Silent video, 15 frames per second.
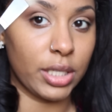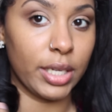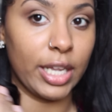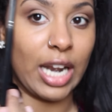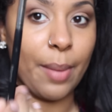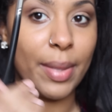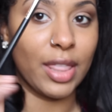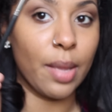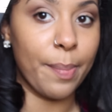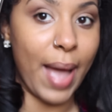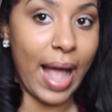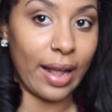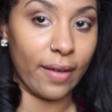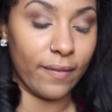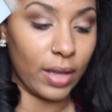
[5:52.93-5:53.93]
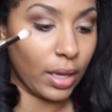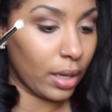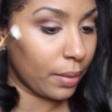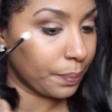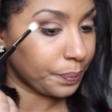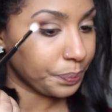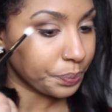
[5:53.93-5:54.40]
And again, I'm at the back
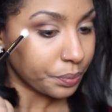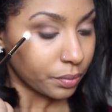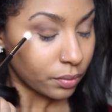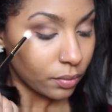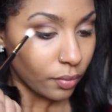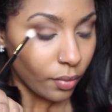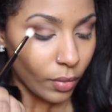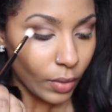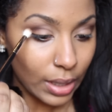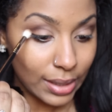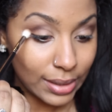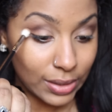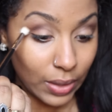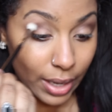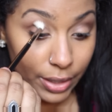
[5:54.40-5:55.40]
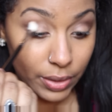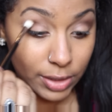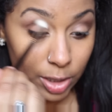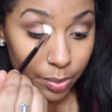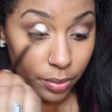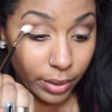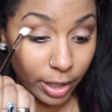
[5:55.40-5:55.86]
of it. So I
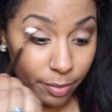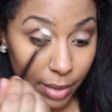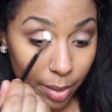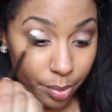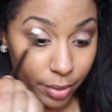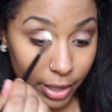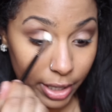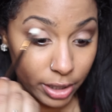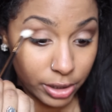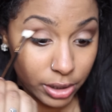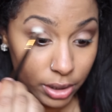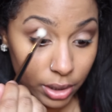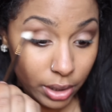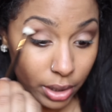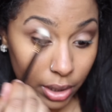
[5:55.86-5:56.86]
use the point of my brush